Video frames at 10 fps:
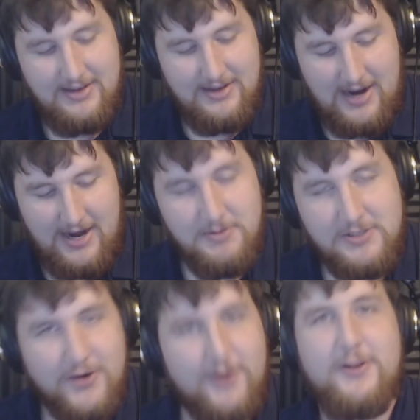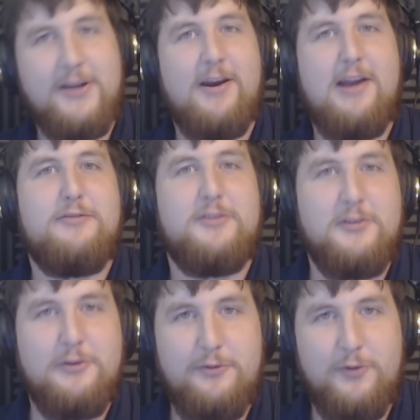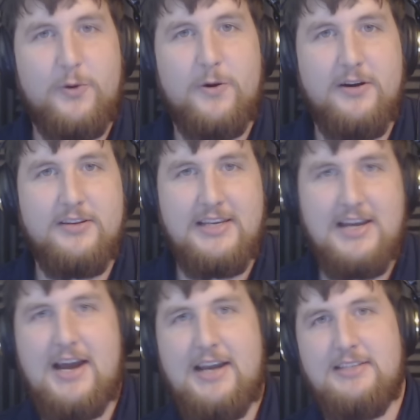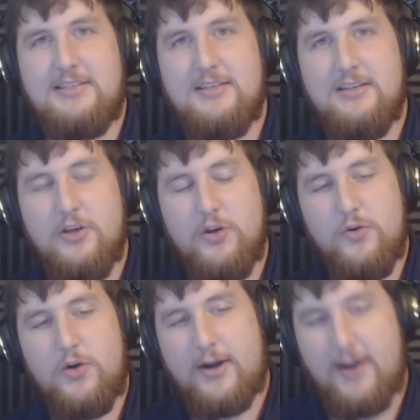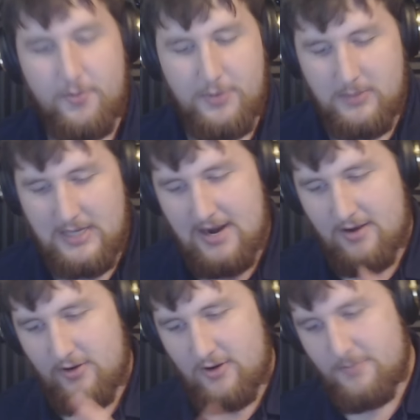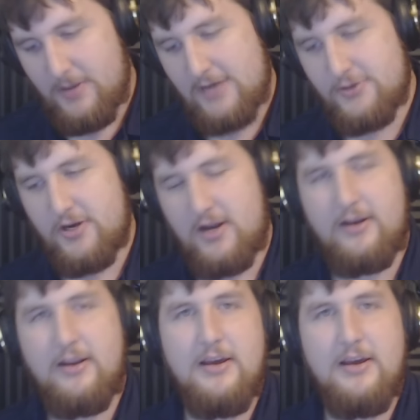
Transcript: I am eternally grateful for the guys who are helping me out on Patreon